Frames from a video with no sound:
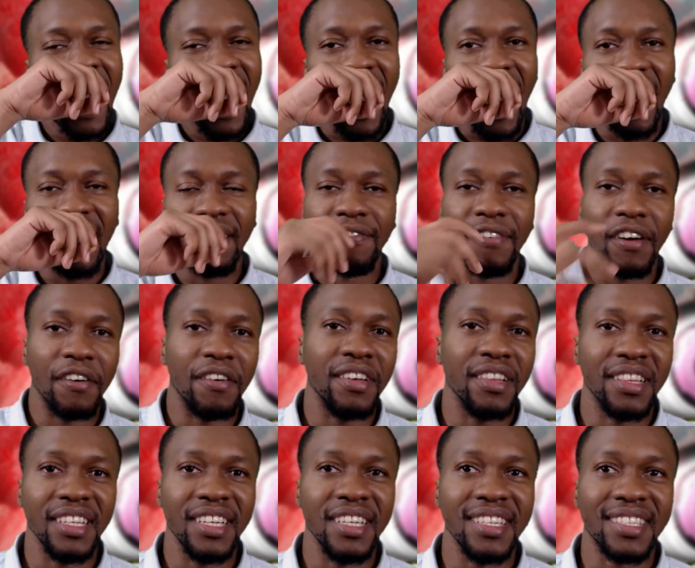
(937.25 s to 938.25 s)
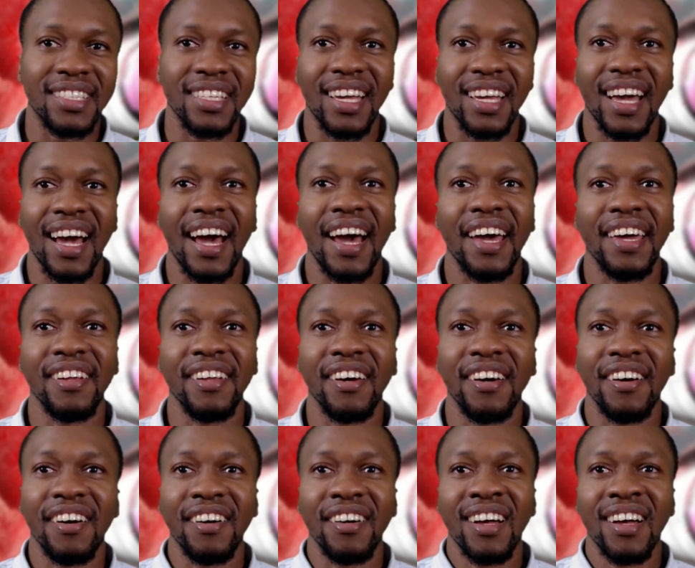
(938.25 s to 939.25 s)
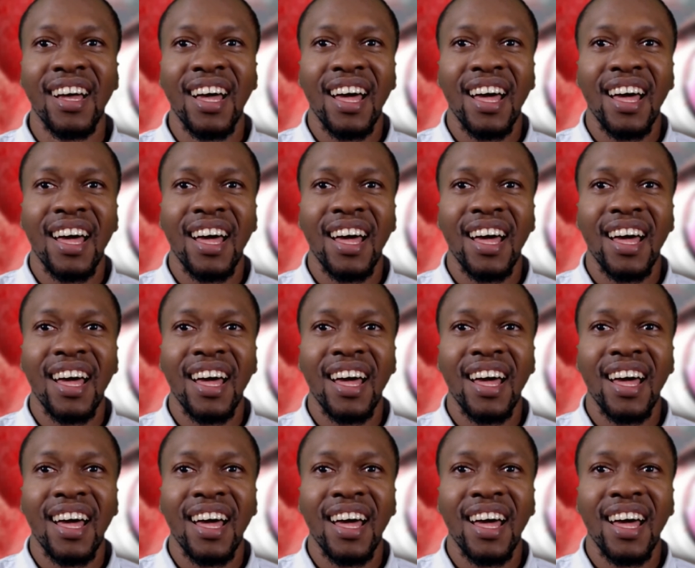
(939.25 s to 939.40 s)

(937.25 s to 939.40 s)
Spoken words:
At the very least, it kind of,